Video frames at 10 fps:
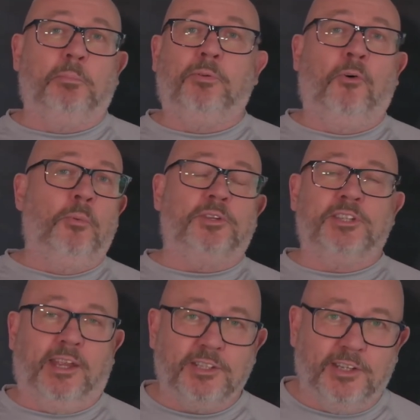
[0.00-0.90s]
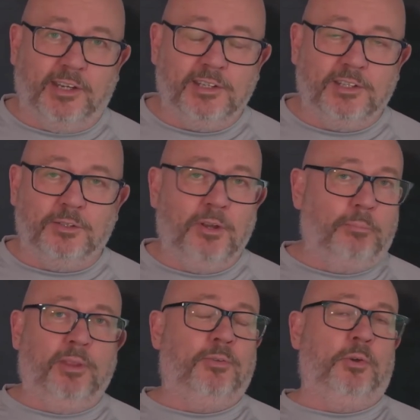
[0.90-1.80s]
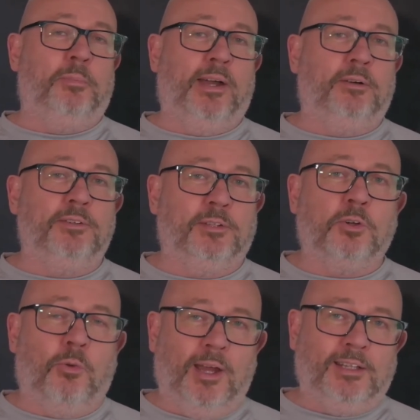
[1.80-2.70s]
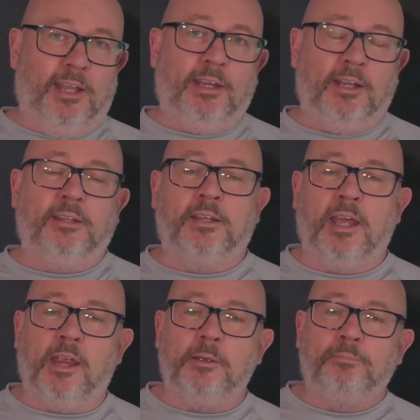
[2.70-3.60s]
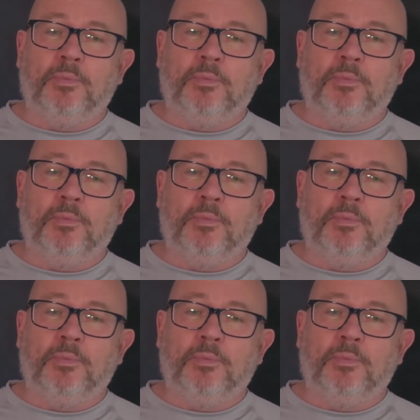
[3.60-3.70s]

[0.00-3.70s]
performance testing to not be thought about until quite late in the day.